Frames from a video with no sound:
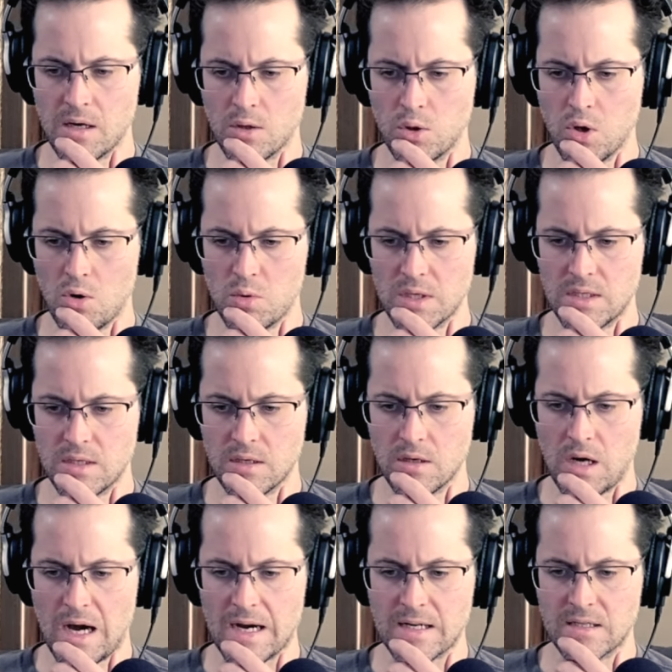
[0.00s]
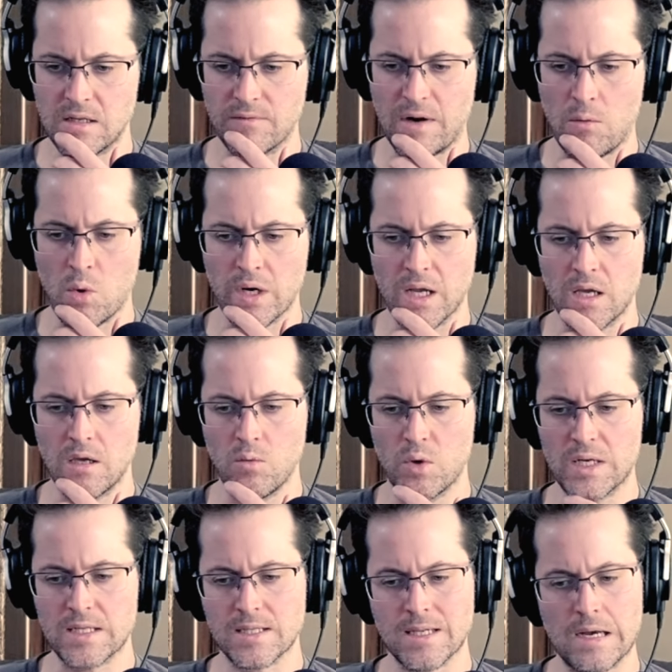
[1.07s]
lower the octave. I want to hear what
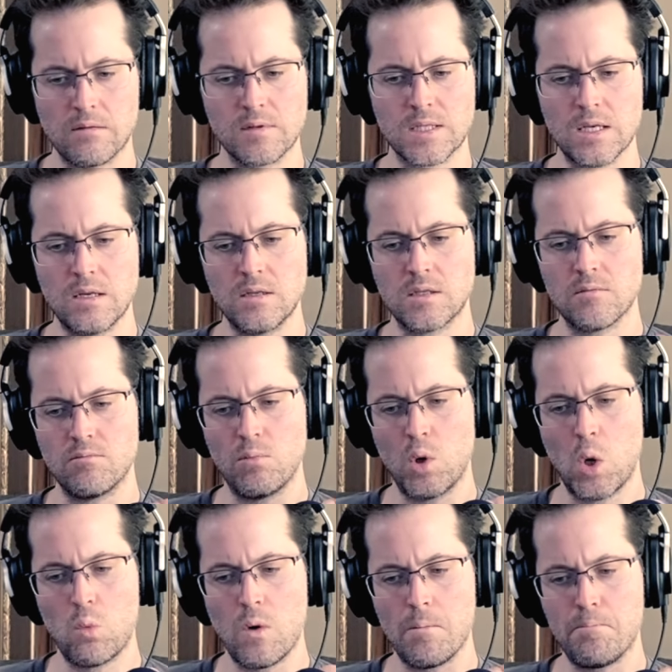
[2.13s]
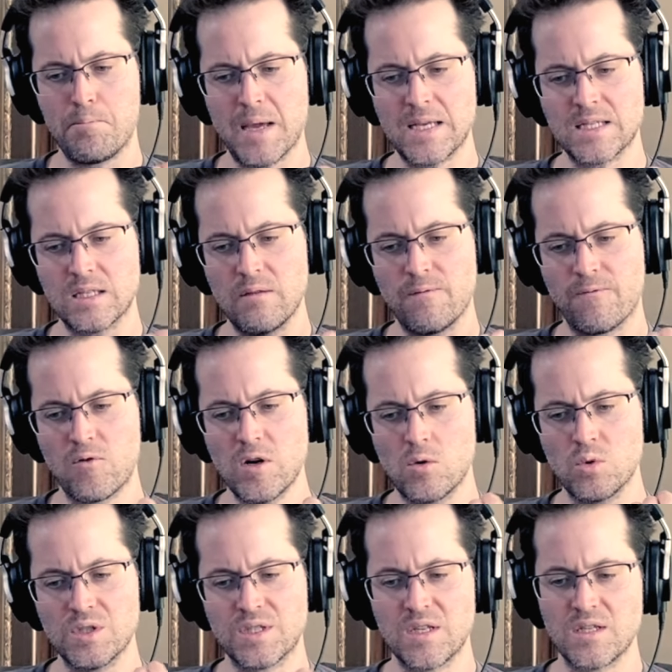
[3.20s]
it sounds in them lower bassy
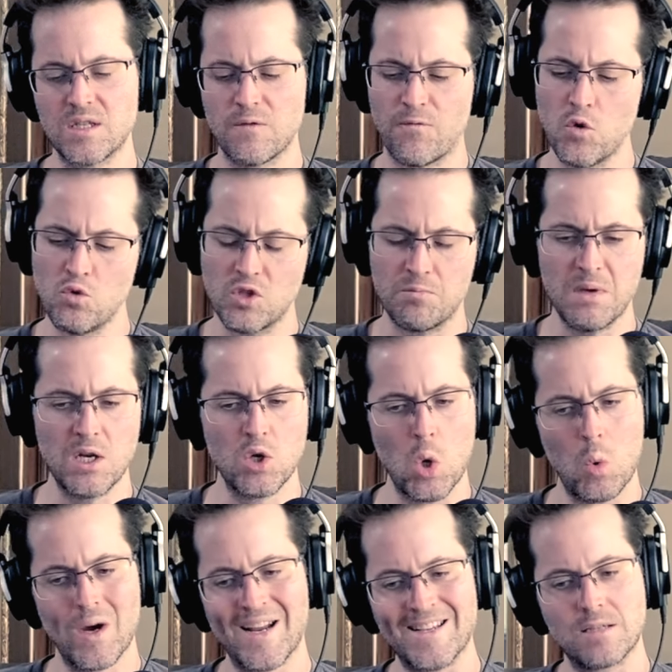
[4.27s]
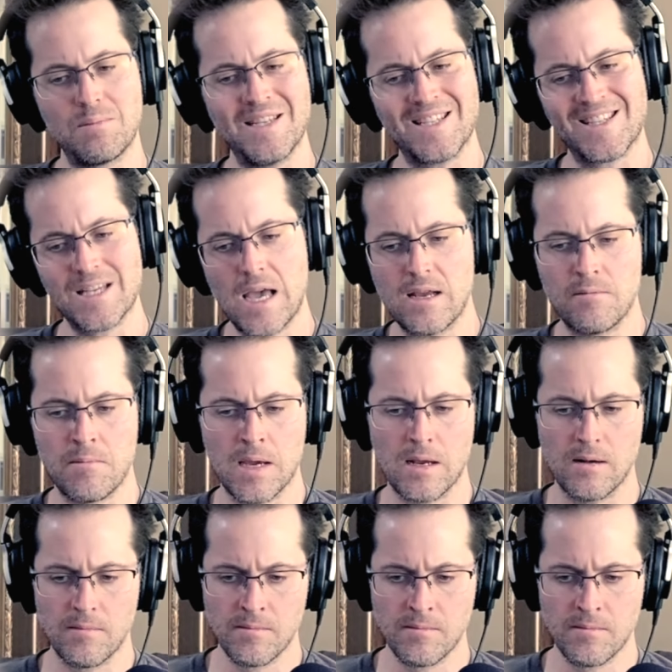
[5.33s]
frequencies if yous be know what I be saying, mate.